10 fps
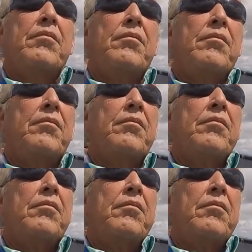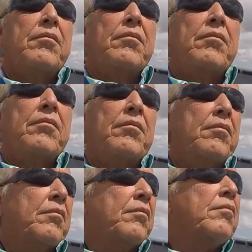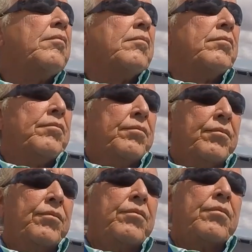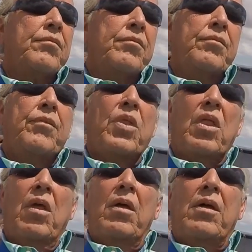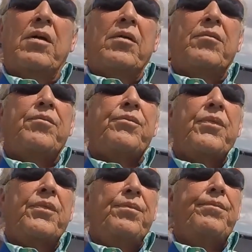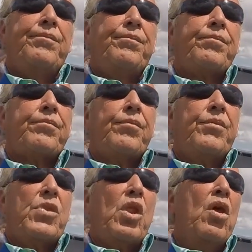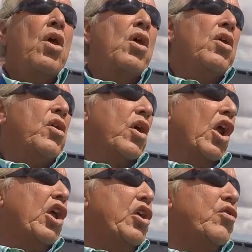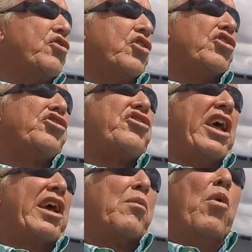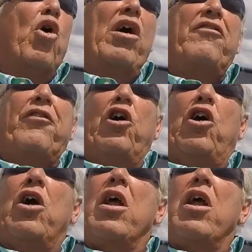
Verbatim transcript: directional corrections you can make. I mean, 5 degrees or less you can make with your feet. You're going to use your stick more for